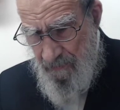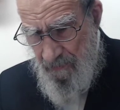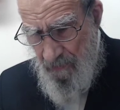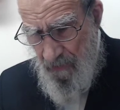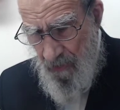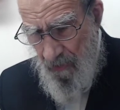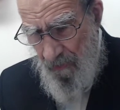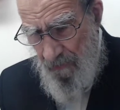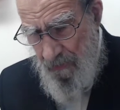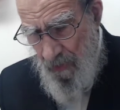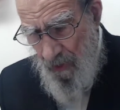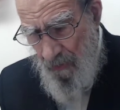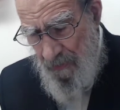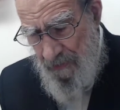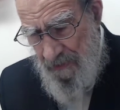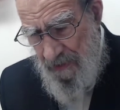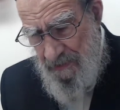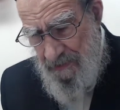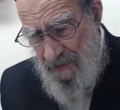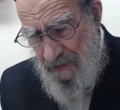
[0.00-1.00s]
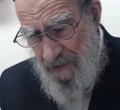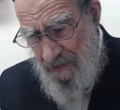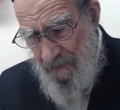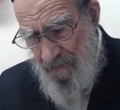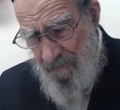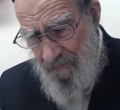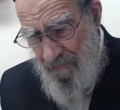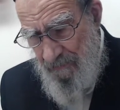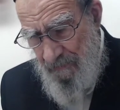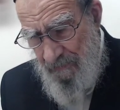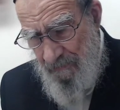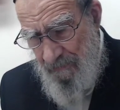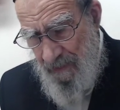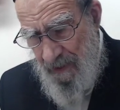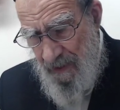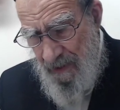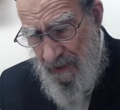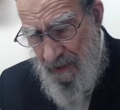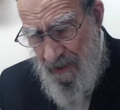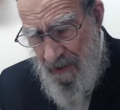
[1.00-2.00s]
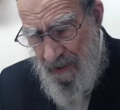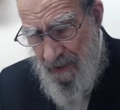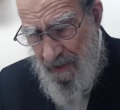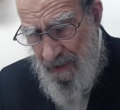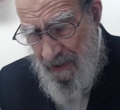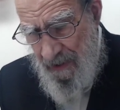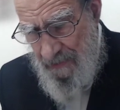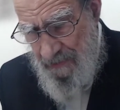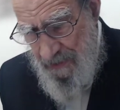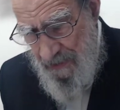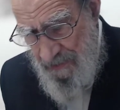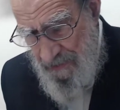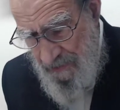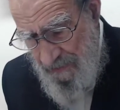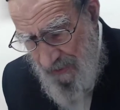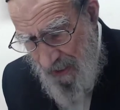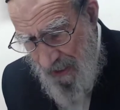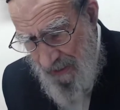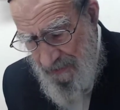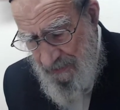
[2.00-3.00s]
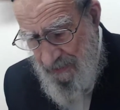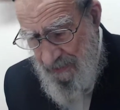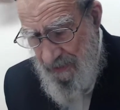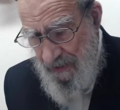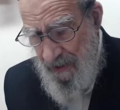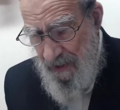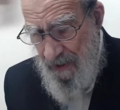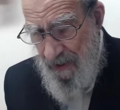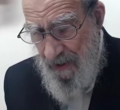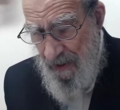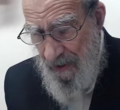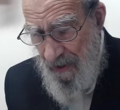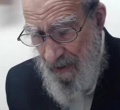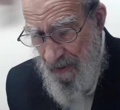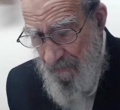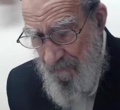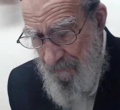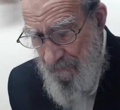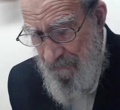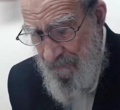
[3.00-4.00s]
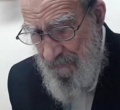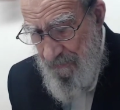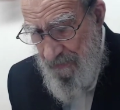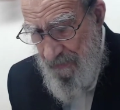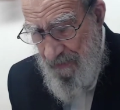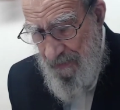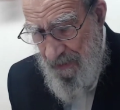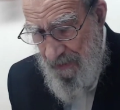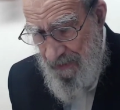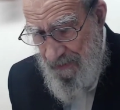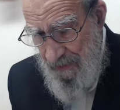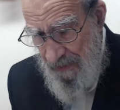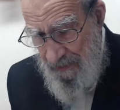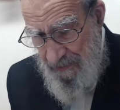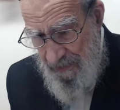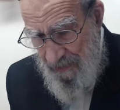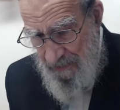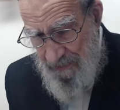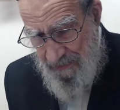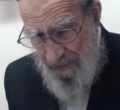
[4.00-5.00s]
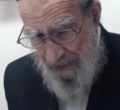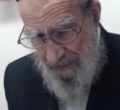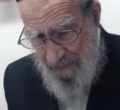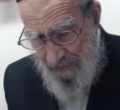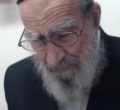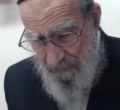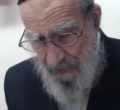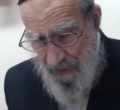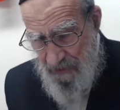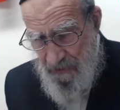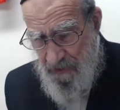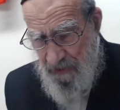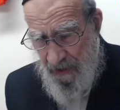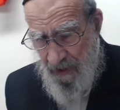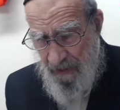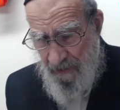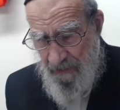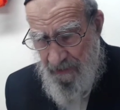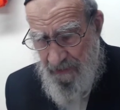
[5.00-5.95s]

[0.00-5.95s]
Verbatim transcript: Although it is. It, it is not it, it is not substantiated.